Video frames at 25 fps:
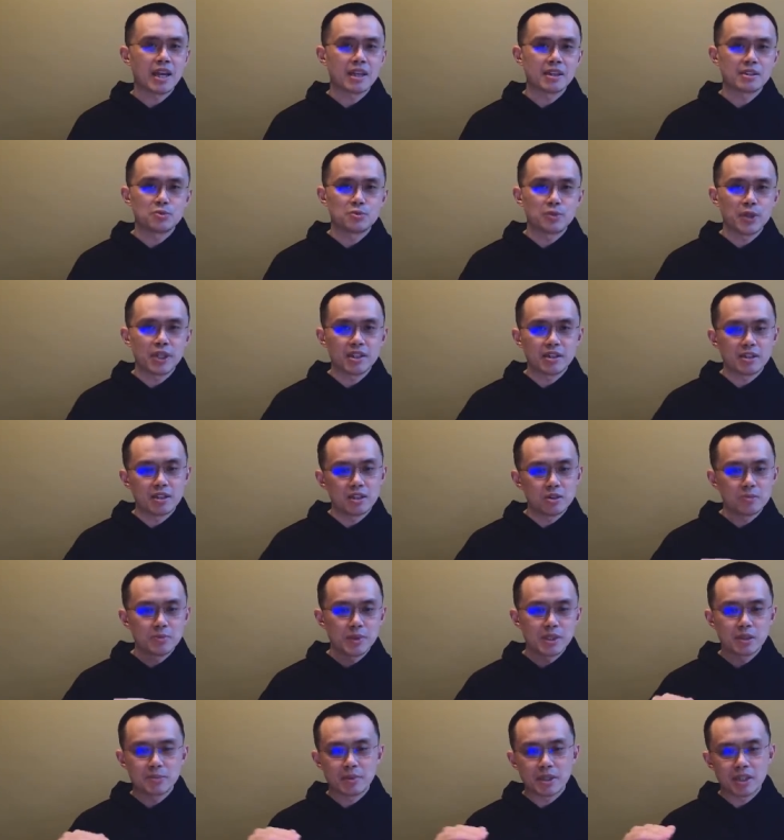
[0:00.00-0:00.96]
and read a
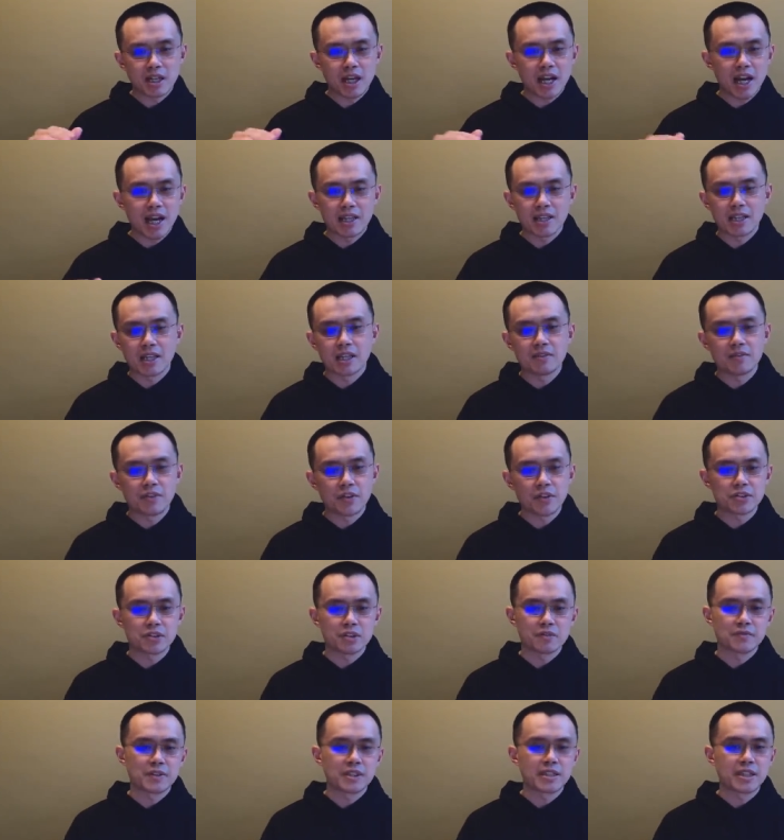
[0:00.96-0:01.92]
little bit about the high
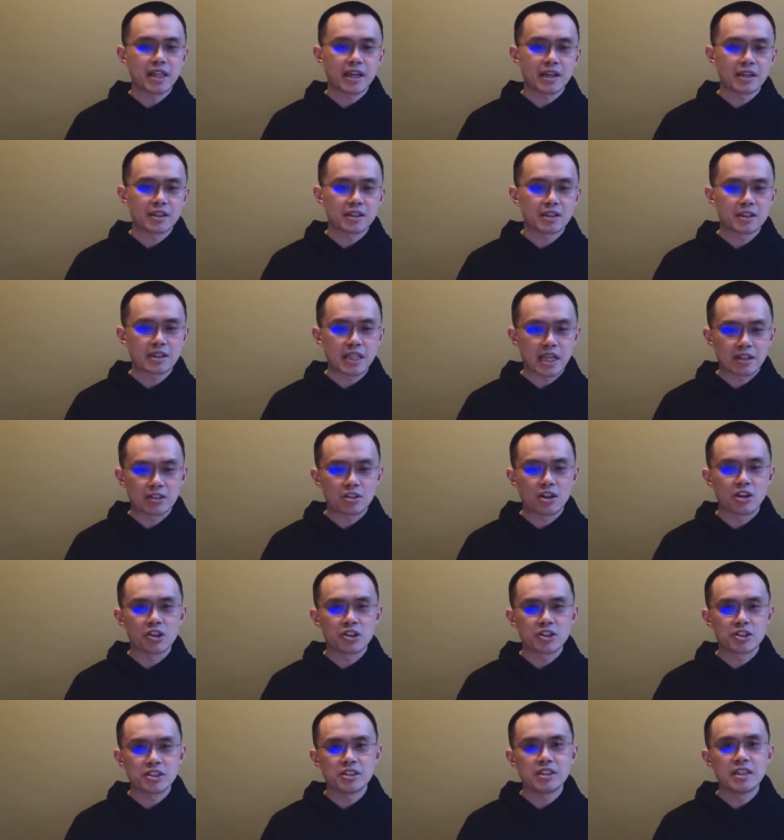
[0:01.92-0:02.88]
levels of the tech
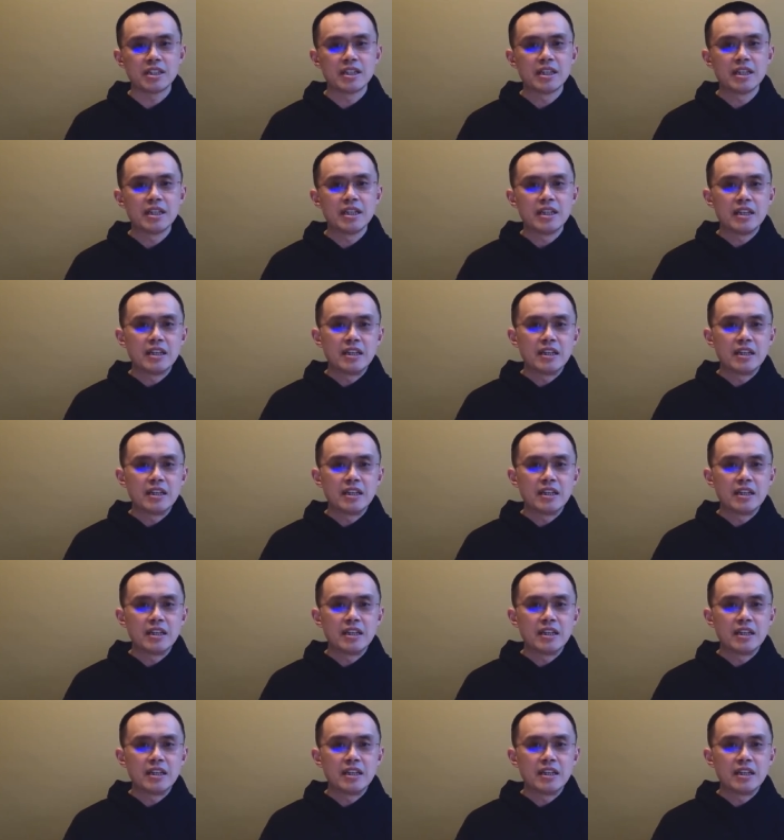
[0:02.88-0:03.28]
technology,